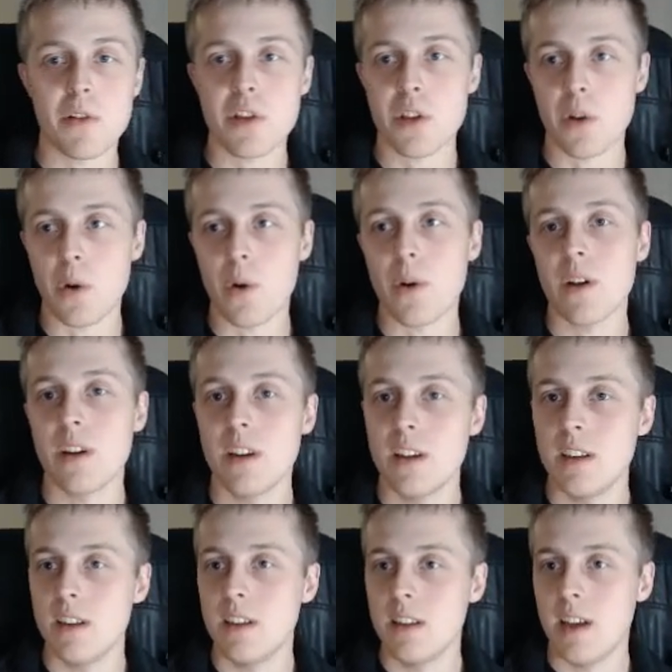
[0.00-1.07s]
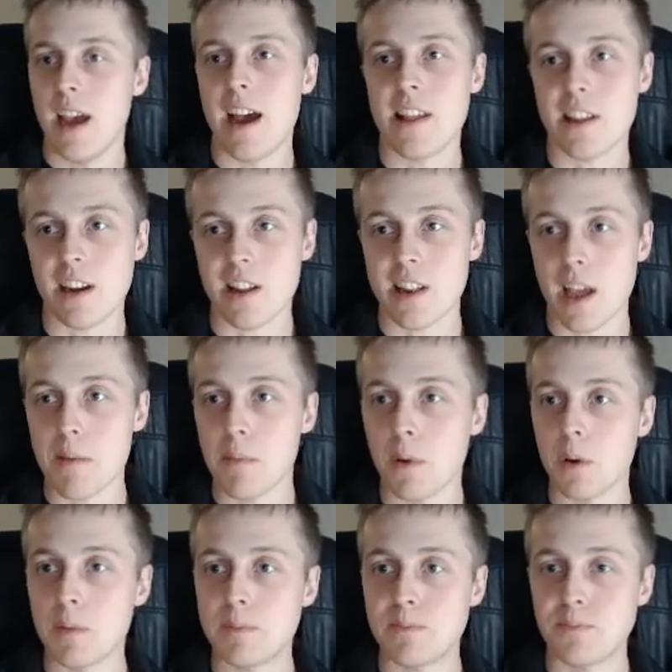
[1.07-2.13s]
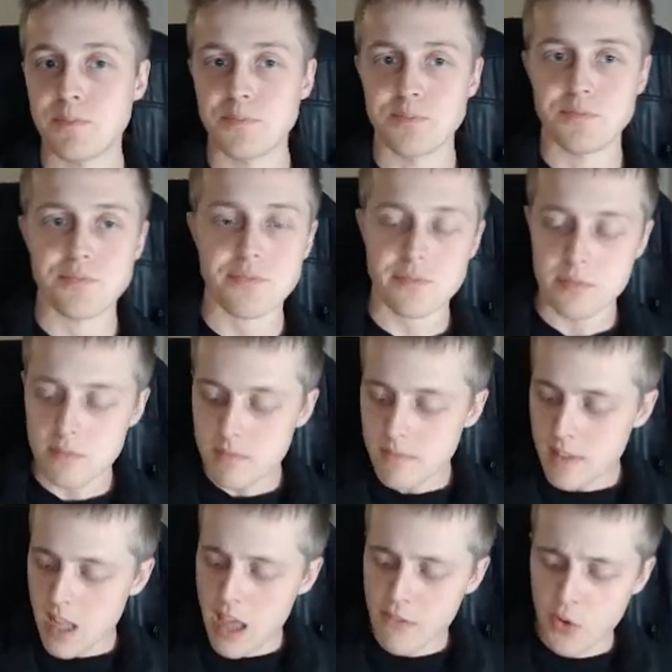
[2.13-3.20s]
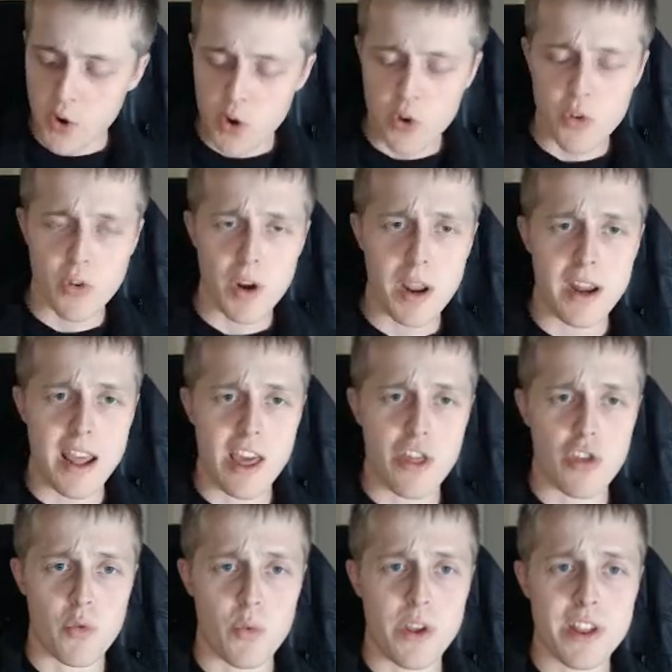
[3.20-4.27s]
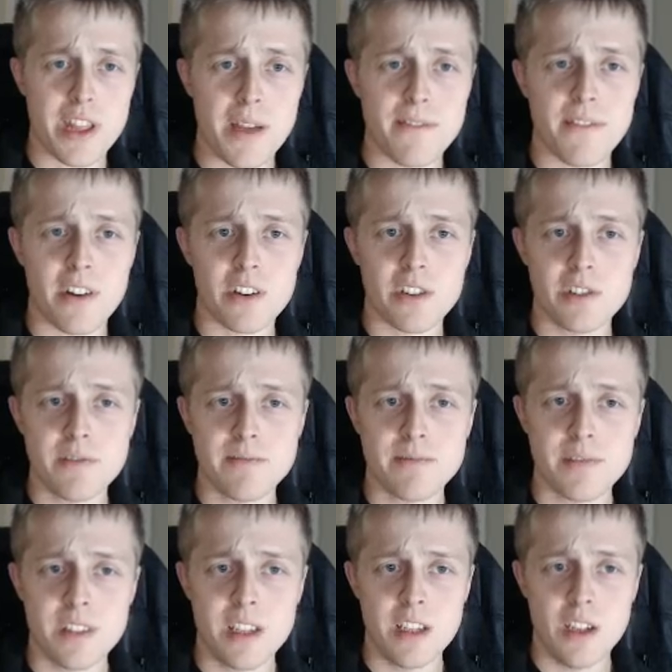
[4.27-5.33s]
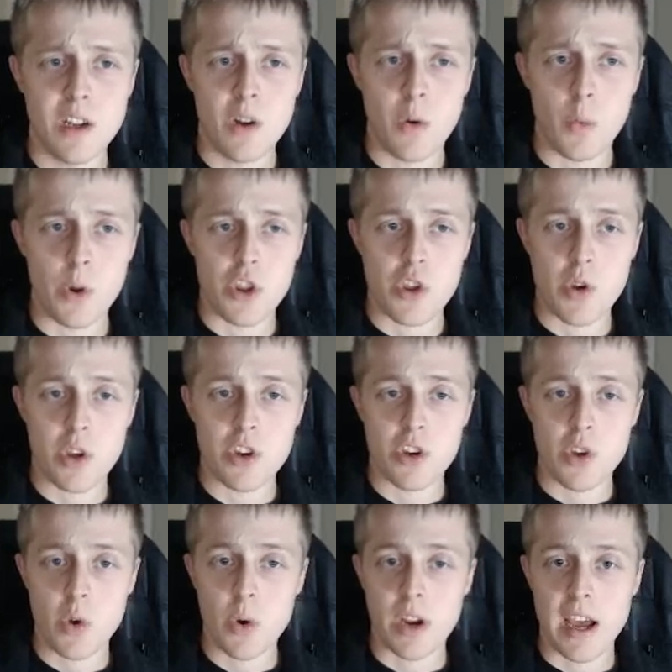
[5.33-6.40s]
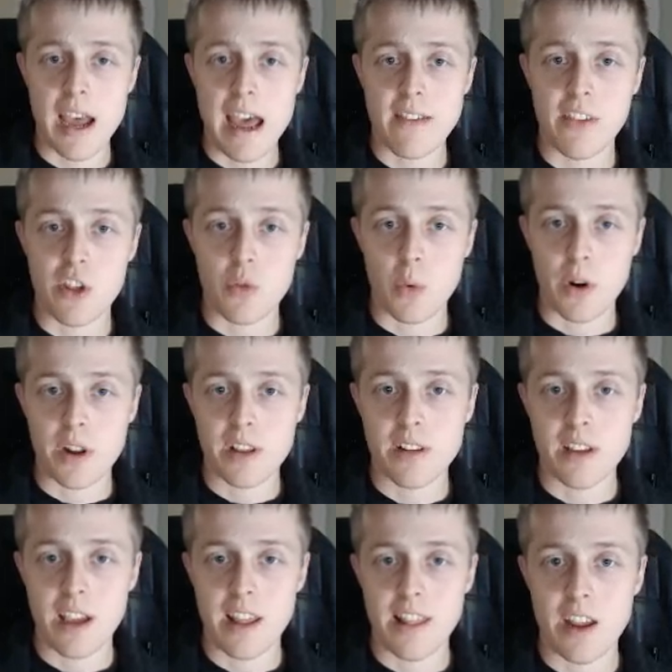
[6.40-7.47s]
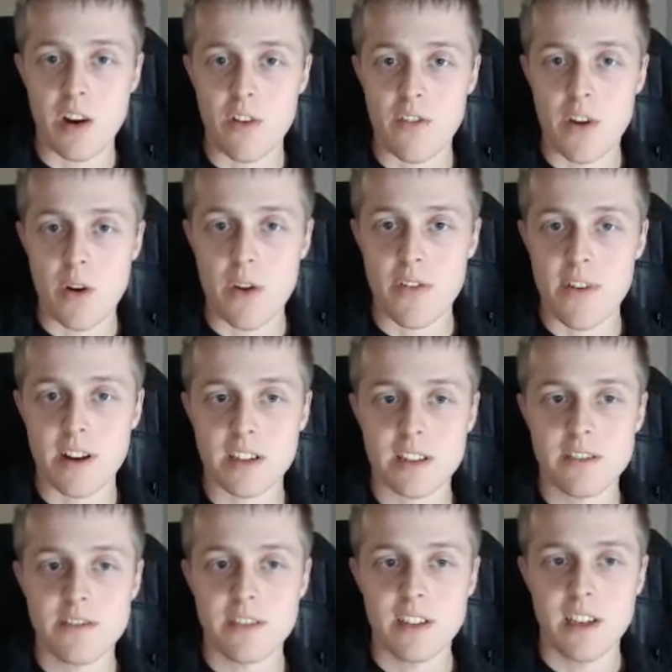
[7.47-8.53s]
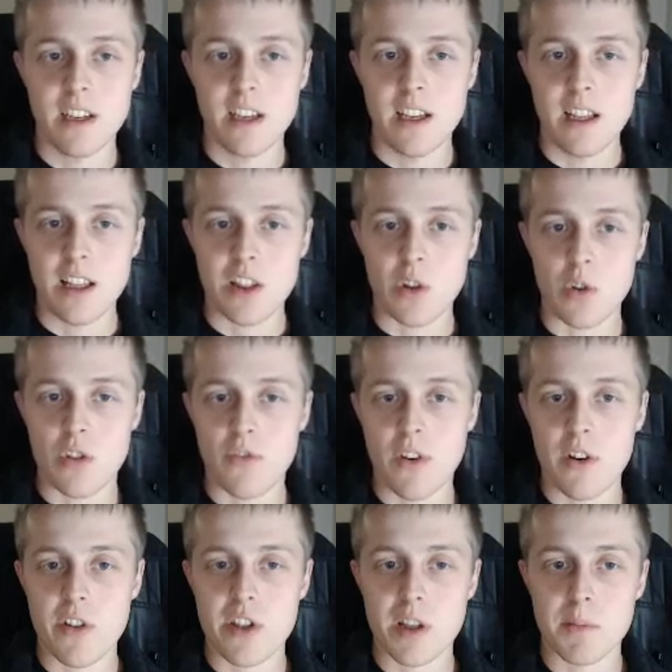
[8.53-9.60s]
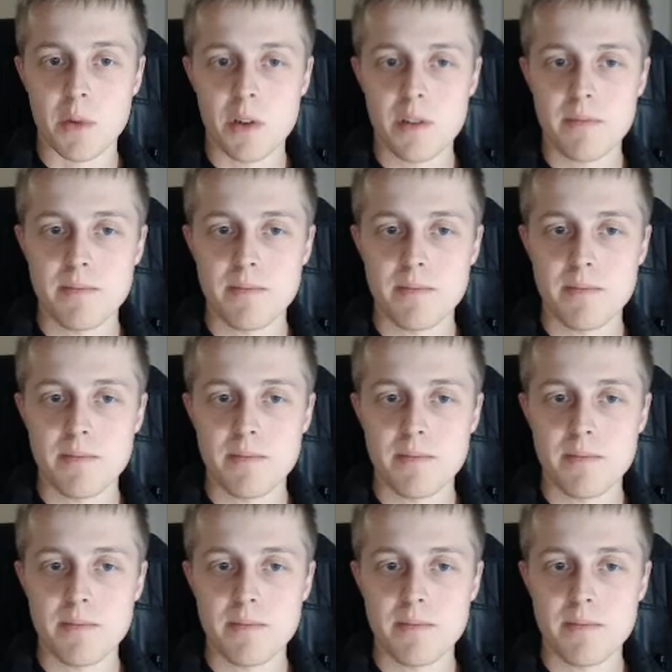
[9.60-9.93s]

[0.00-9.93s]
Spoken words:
So as an example, if we were to create a 3-step funnel, which you can do, and I have these running and they are very effective. So it's very similar.